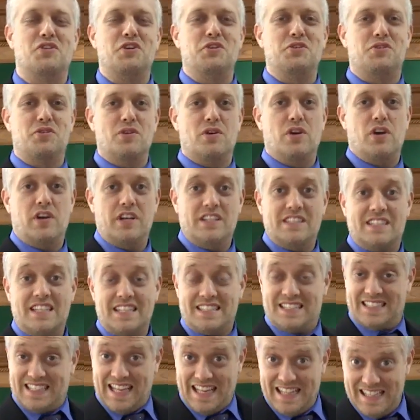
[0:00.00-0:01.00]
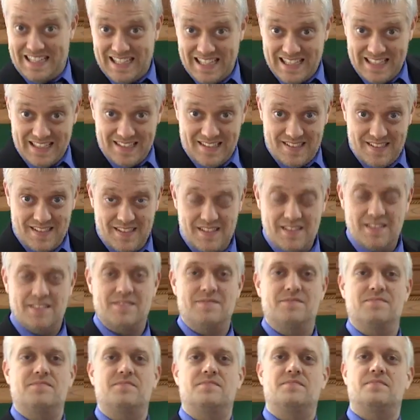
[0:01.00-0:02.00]
for you to learn is sentence
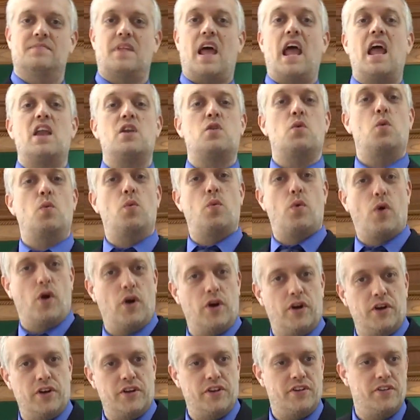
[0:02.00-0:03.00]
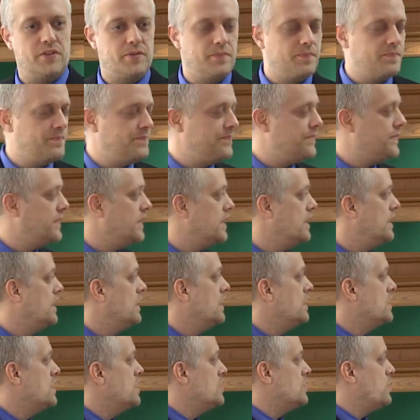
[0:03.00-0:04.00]
and word.
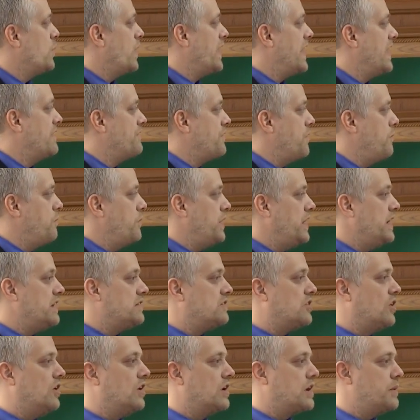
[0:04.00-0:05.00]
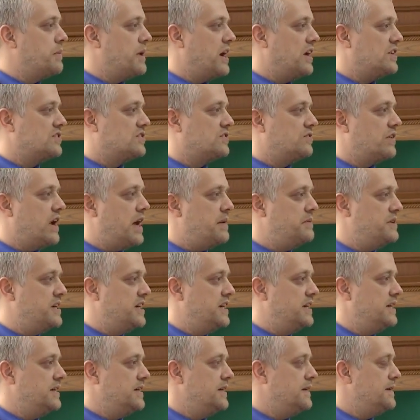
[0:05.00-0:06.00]
Whenever we talk about
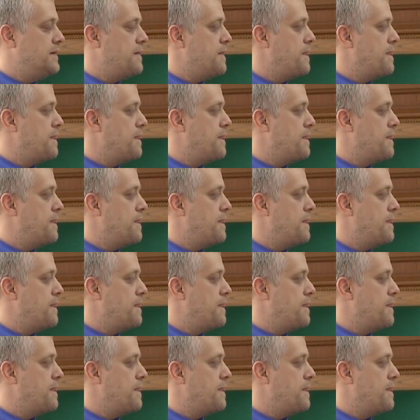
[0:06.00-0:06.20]
grammar,